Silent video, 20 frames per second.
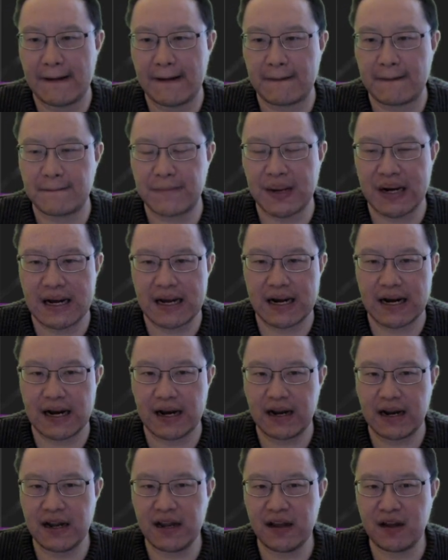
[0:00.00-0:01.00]
But
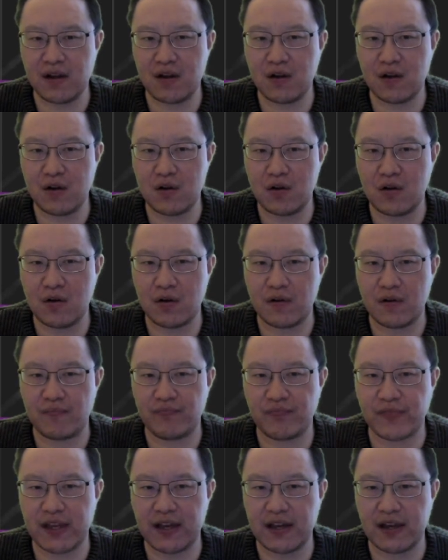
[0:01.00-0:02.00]
here
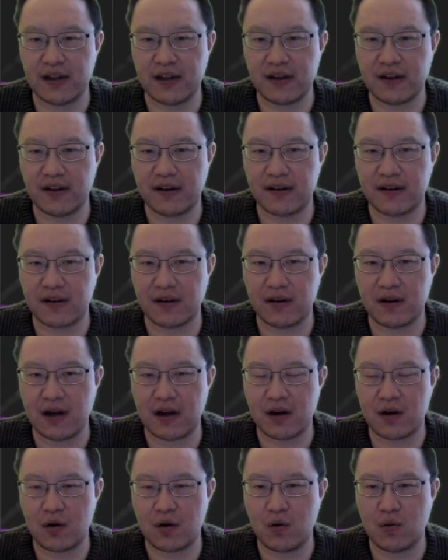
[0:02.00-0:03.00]
is
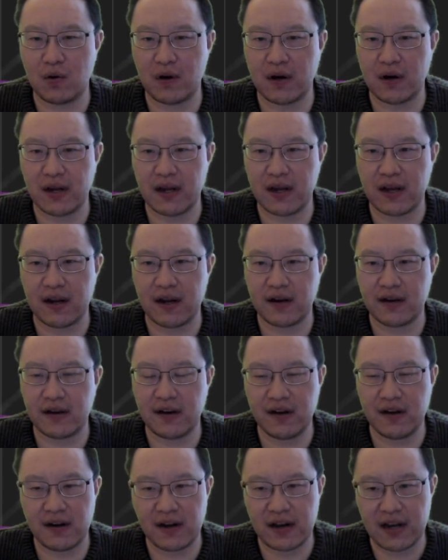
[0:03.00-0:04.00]
not only a
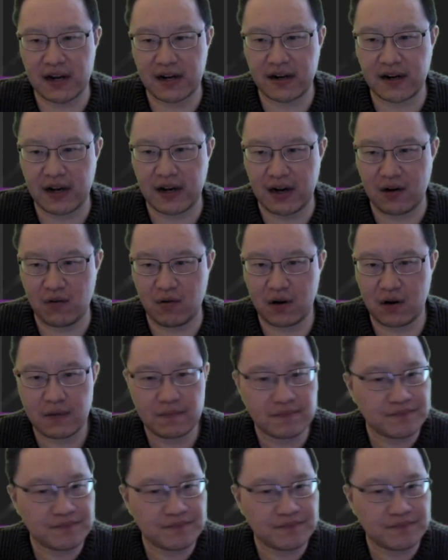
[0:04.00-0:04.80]
syntax error.